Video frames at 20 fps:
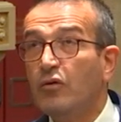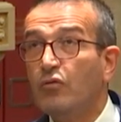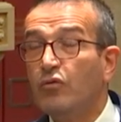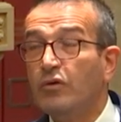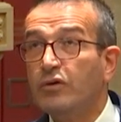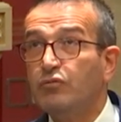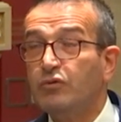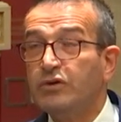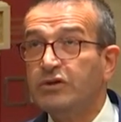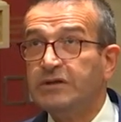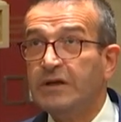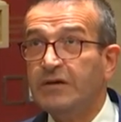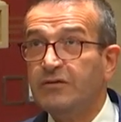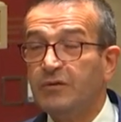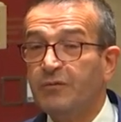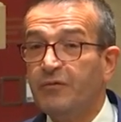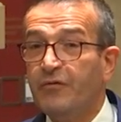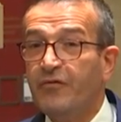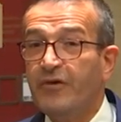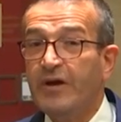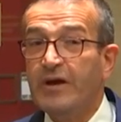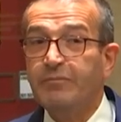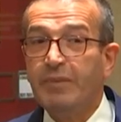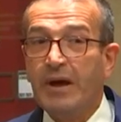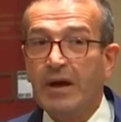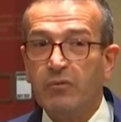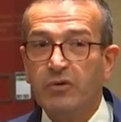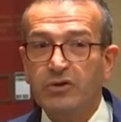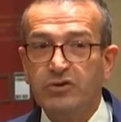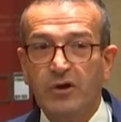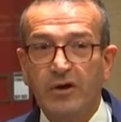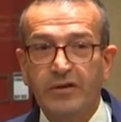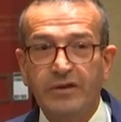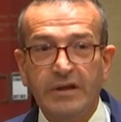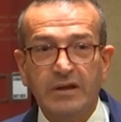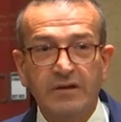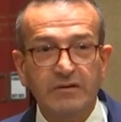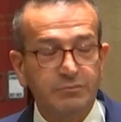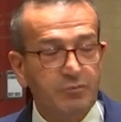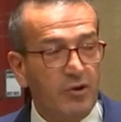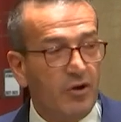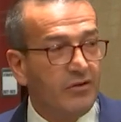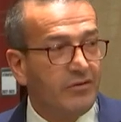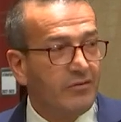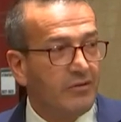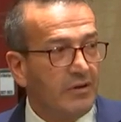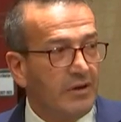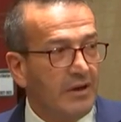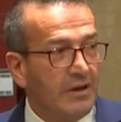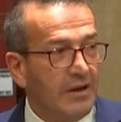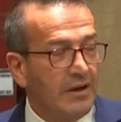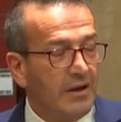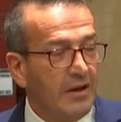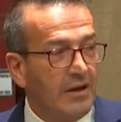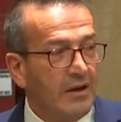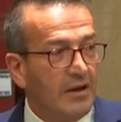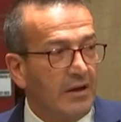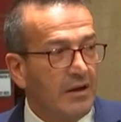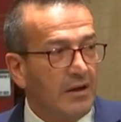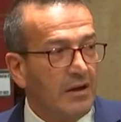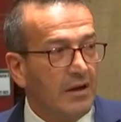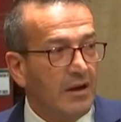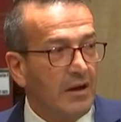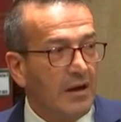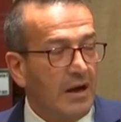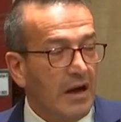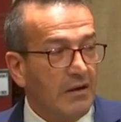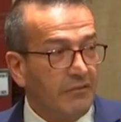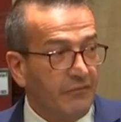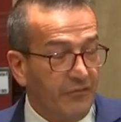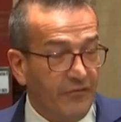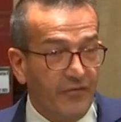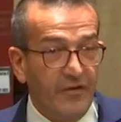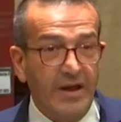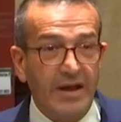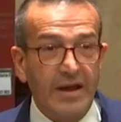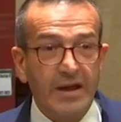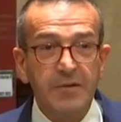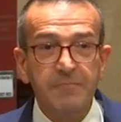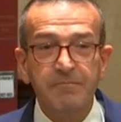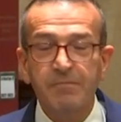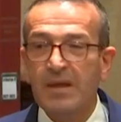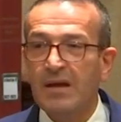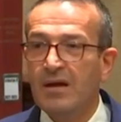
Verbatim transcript: re received some feedback which I think is both uh, unfair